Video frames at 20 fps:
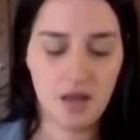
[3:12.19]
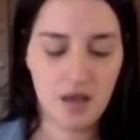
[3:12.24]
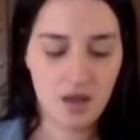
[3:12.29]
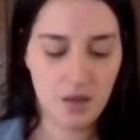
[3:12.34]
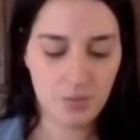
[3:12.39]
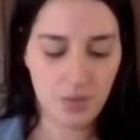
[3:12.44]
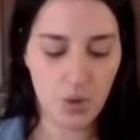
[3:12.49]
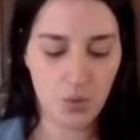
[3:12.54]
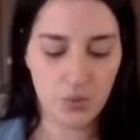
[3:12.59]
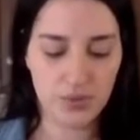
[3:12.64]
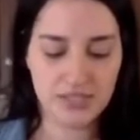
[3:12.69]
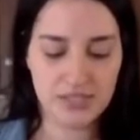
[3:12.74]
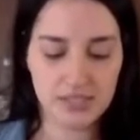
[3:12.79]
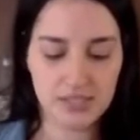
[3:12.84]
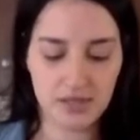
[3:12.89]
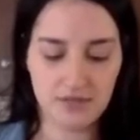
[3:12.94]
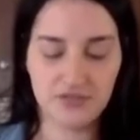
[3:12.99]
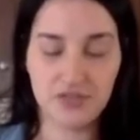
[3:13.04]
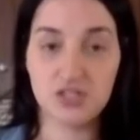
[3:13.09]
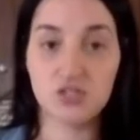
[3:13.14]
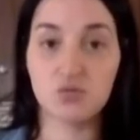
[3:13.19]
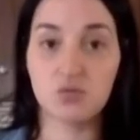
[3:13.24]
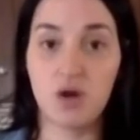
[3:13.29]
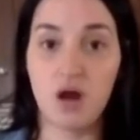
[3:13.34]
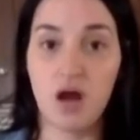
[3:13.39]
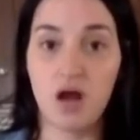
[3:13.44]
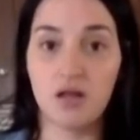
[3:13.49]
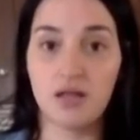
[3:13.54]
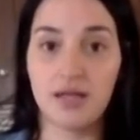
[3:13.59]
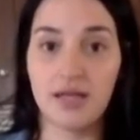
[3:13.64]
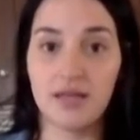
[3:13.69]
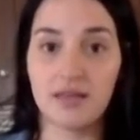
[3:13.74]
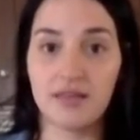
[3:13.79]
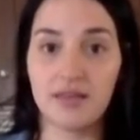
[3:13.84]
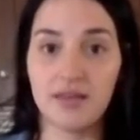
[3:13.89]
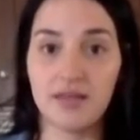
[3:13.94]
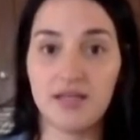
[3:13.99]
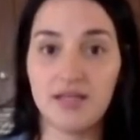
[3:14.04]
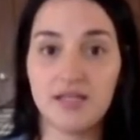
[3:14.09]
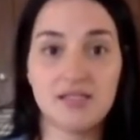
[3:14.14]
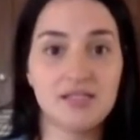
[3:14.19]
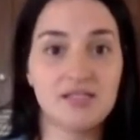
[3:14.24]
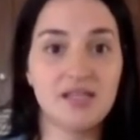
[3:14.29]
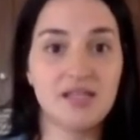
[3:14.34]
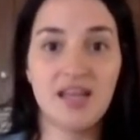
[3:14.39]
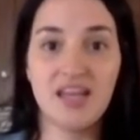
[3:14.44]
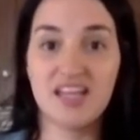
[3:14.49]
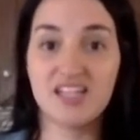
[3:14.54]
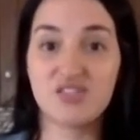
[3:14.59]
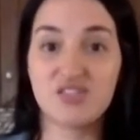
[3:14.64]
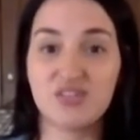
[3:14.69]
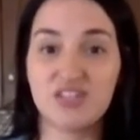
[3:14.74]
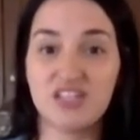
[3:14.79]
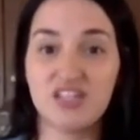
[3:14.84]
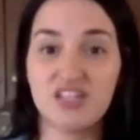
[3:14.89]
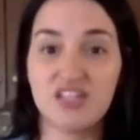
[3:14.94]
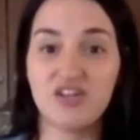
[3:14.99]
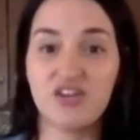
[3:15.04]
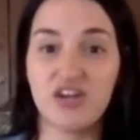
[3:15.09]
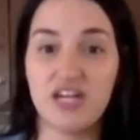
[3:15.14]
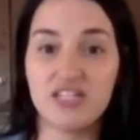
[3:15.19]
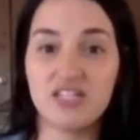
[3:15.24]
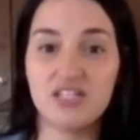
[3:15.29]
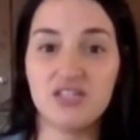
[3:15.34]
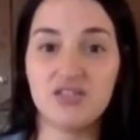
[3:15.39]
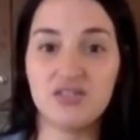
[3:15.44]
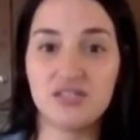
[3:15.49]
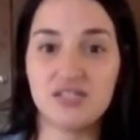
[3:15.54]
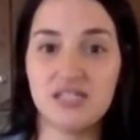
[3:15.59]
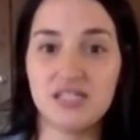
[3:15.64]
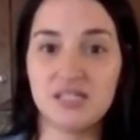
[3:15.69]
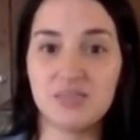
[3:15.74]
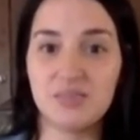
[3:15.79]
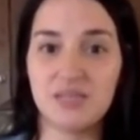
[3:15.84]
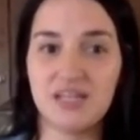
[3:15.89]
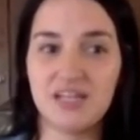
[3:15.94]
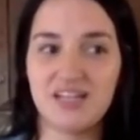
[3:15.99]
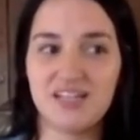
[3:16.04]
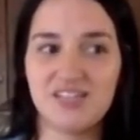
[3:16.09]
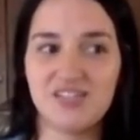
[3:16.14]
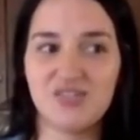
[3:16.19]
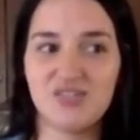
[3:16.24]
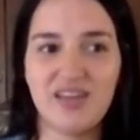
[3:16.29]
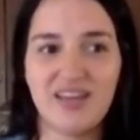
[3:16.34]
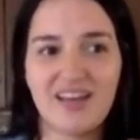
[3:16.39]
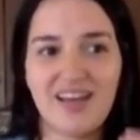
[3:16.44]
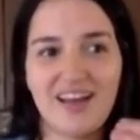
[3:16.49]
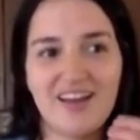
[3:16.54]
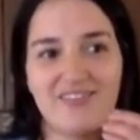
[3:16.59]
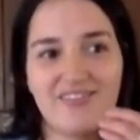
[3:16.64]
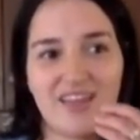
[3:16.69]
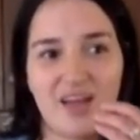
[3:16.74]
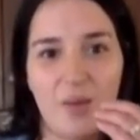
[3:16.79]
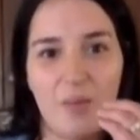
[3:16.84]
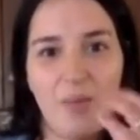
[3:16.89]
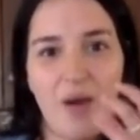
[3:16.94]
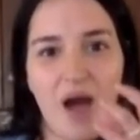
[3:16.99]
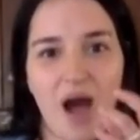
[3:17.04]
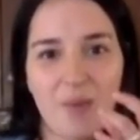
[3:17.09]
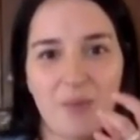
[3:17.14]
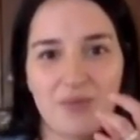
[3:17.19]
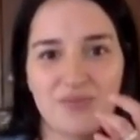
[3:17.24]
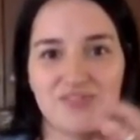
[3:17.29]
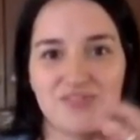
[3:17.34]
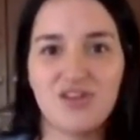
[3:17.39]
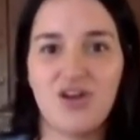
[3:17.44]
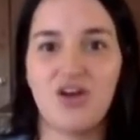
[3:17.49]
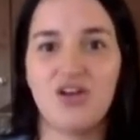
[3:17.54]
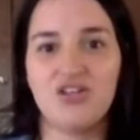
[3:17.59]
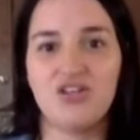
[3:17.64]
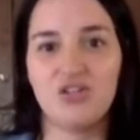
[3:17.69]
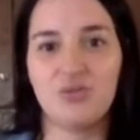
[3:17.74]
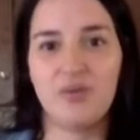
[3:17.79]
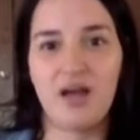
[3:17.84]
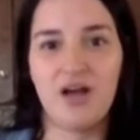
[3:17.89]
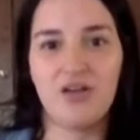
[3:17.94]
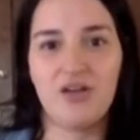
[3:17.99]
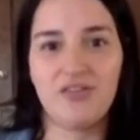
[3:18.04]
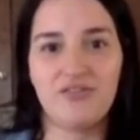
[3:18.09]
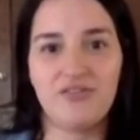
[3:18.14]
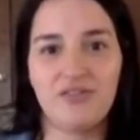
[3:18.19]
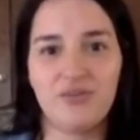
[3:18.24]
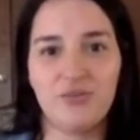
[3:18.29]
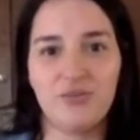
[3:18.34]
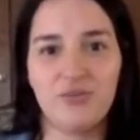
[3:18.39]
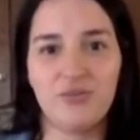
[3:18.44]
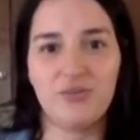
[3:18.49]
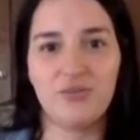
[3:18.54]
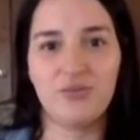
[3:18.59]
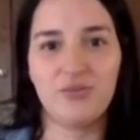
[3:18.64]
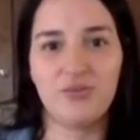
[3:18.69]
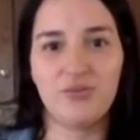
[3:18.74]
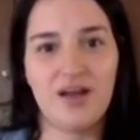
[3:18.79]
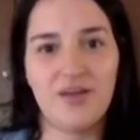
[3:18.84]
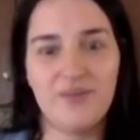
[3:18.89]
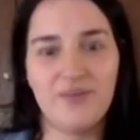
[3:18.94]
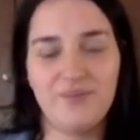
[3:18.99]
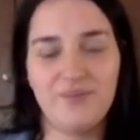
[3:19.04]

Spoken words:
But with stuff that's raw like this, it's really great to use these because you get kind of like a pop of salt in your mouth every once in a while.